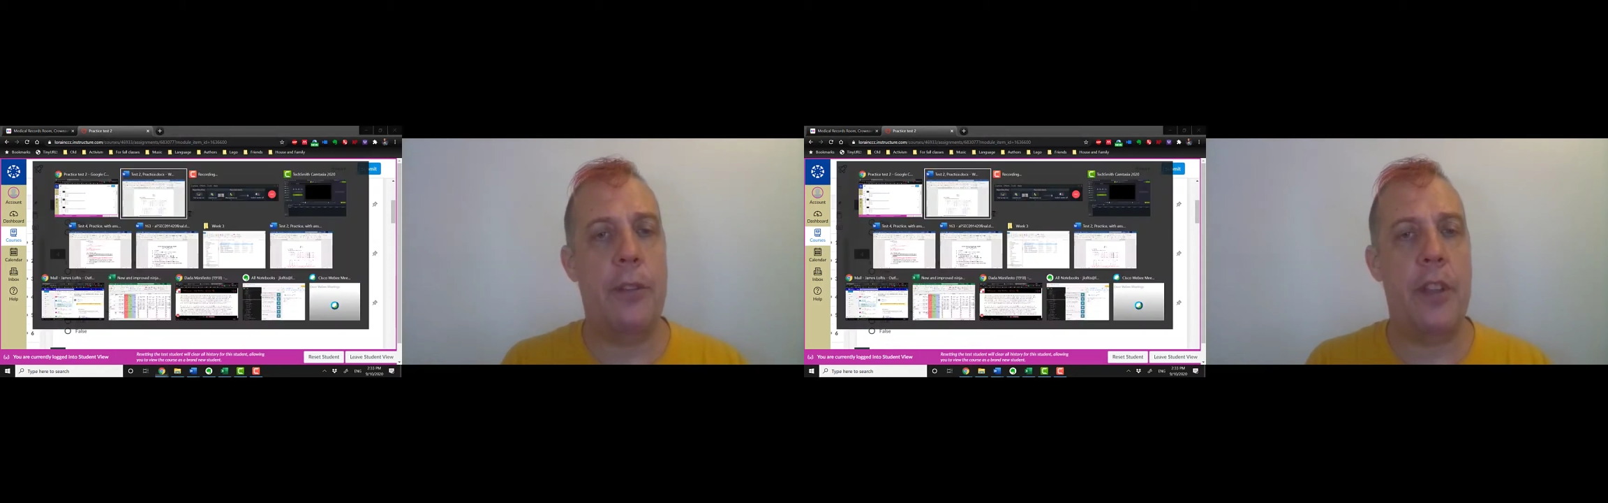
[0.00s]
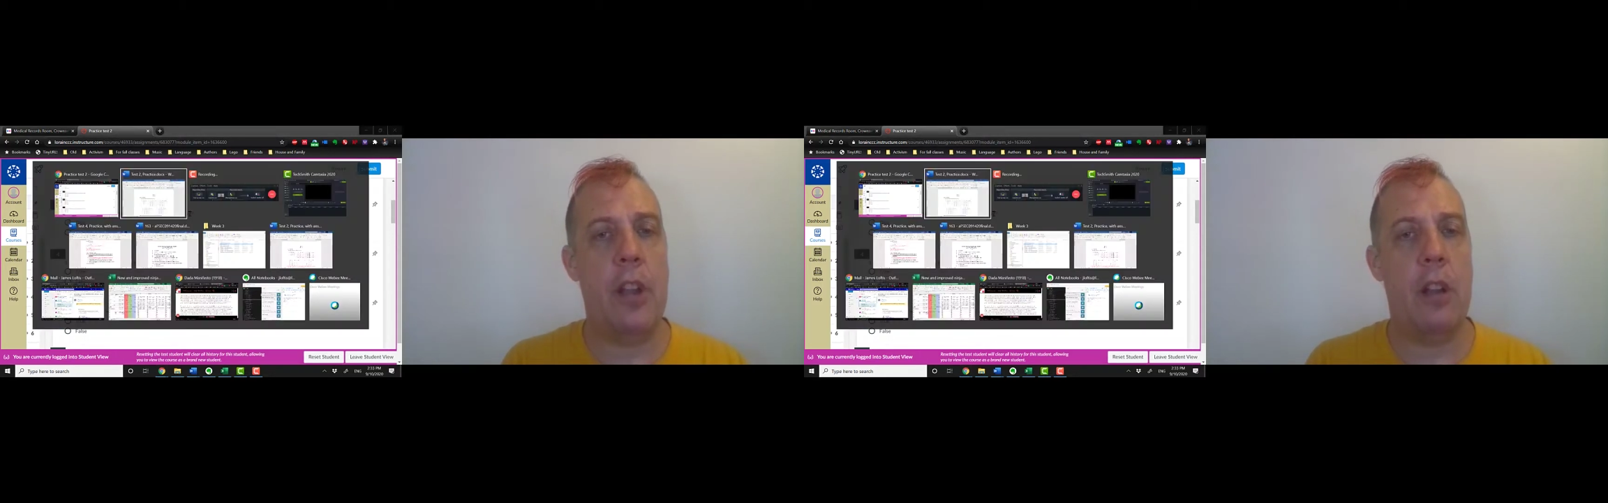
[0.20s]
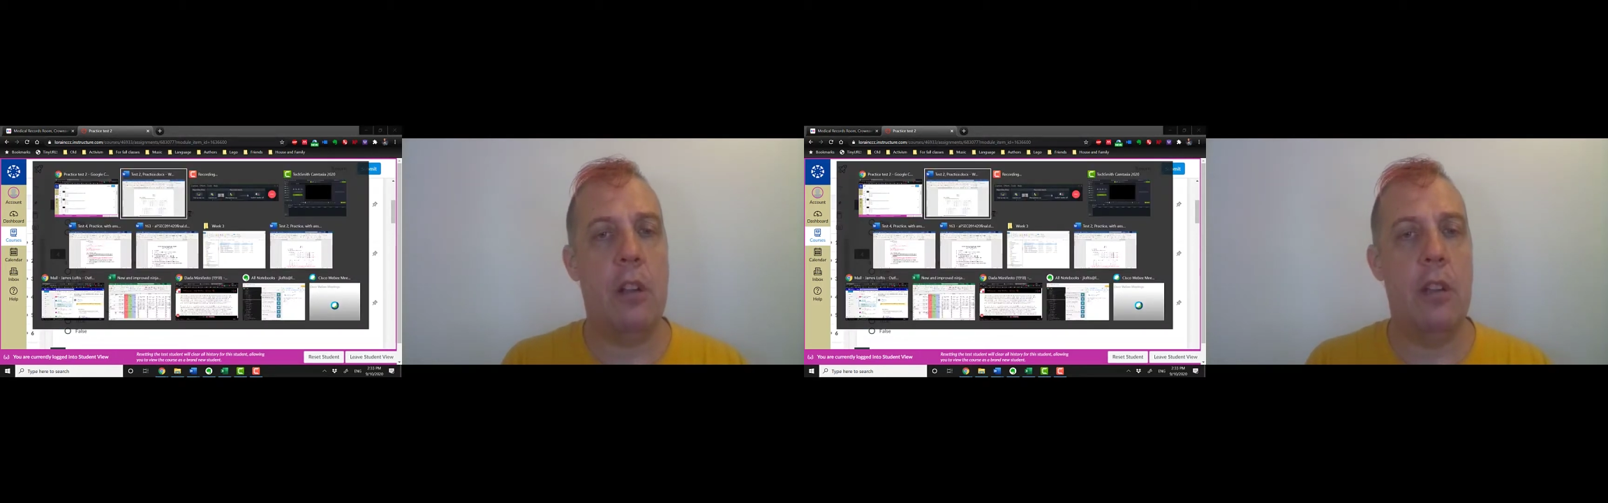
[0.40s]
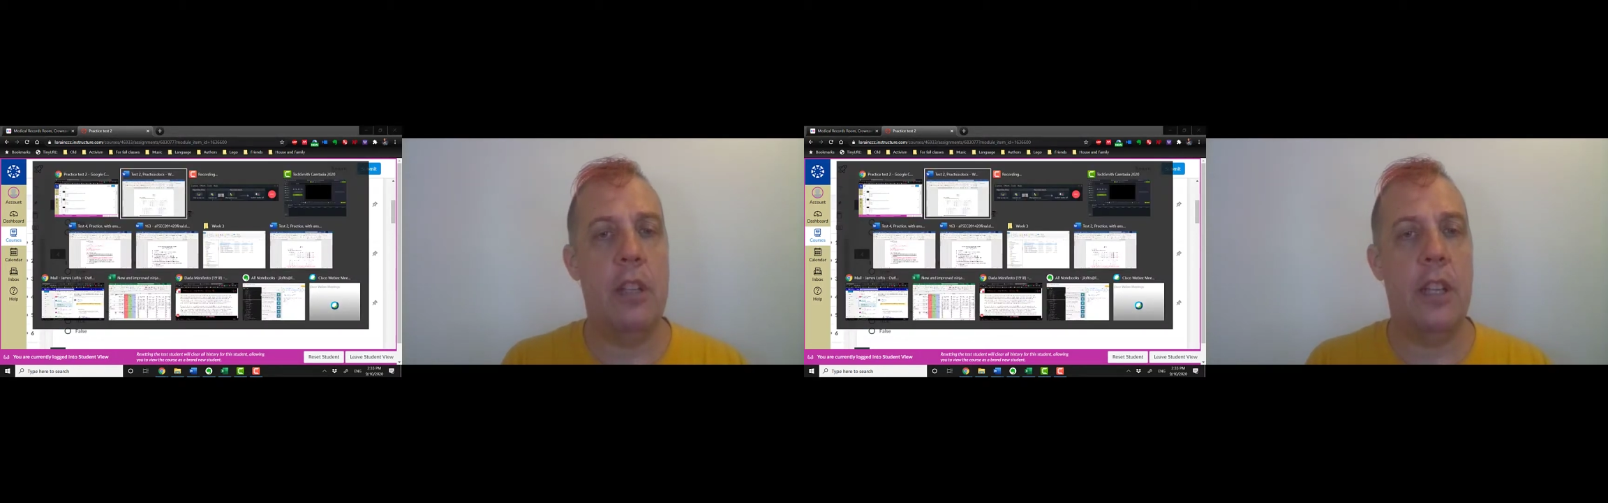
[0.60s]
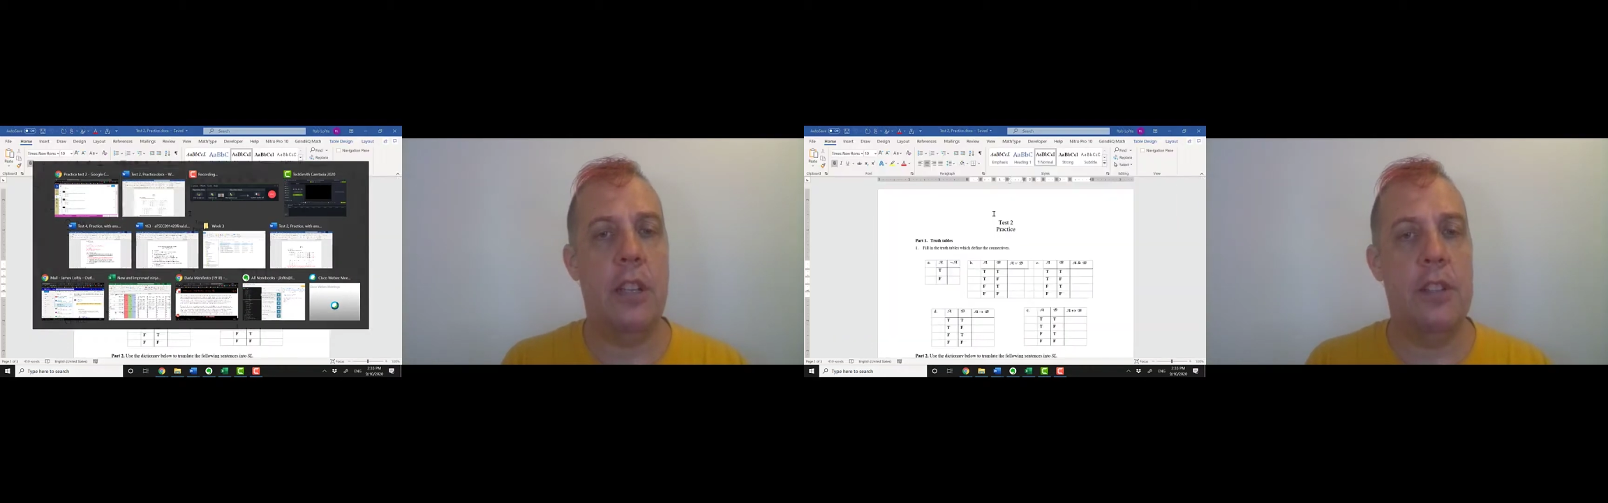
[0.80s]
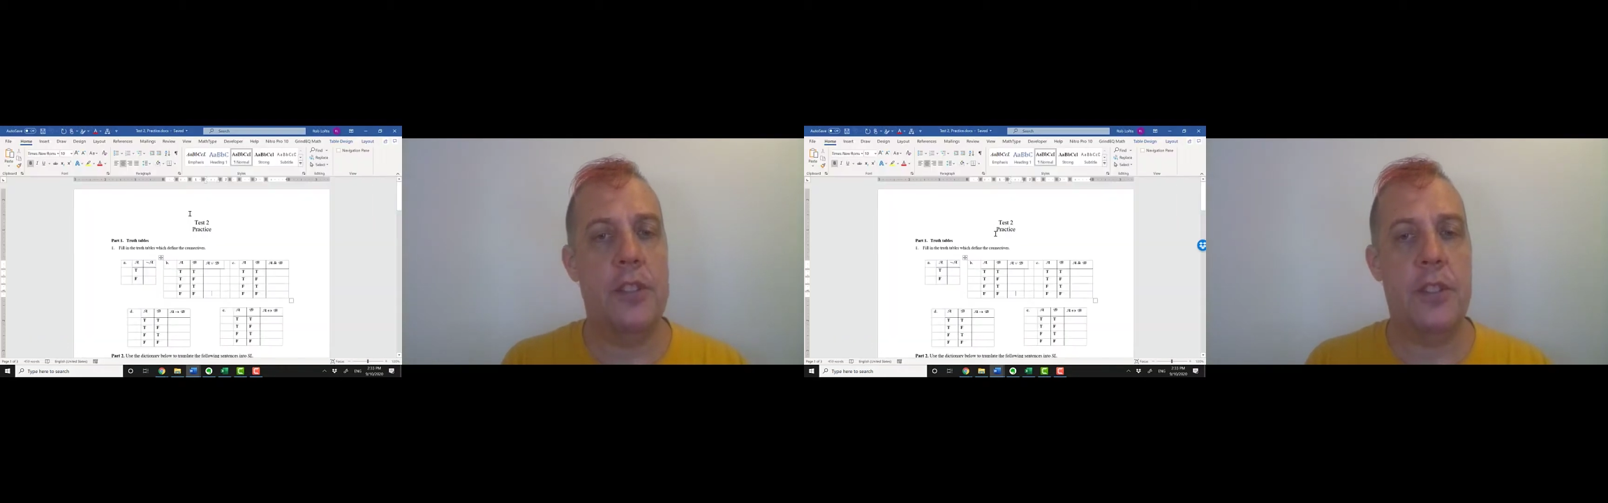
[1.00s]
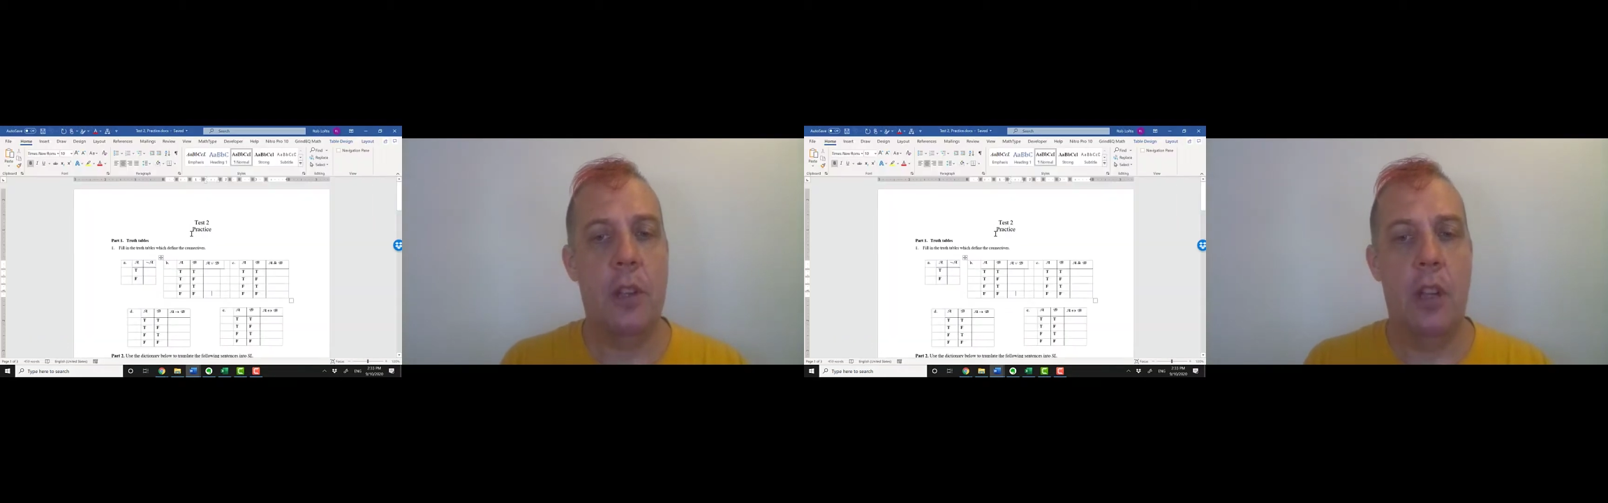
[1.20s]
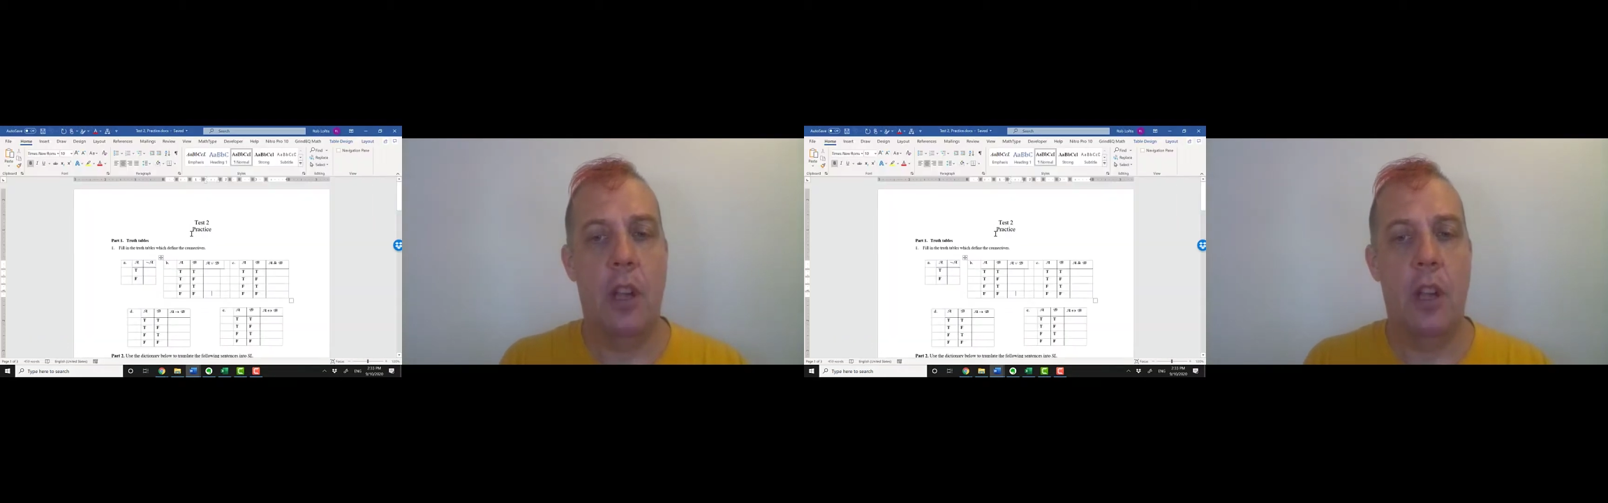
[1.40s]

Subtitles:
there is